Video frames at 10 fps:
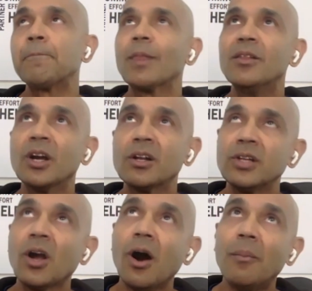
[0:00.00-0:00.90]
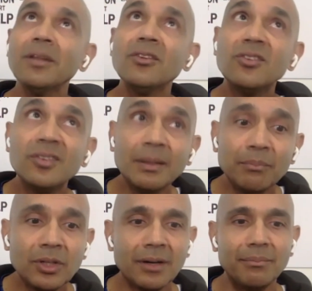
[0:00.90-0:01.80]
The common
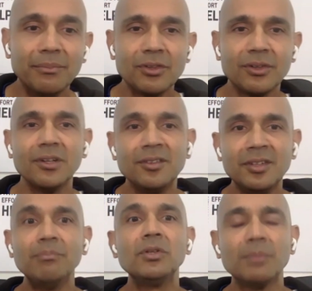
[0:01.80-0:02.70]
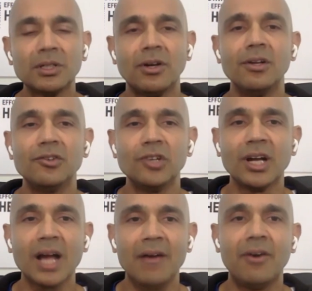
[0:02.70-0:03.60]
symptom or the symptomatology of
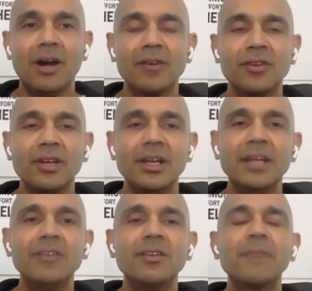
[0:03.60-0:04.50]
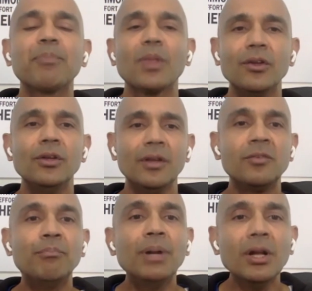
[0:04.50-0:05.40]
cataract is
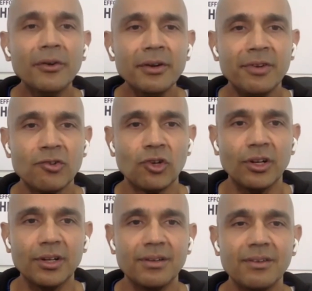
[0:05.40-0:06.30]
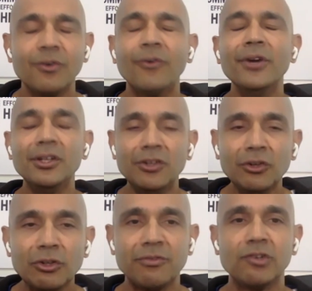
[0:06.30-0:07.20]
blurry vision or reduced
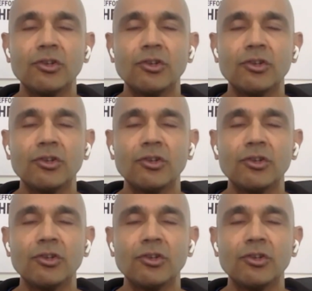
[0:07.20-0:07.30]
vision.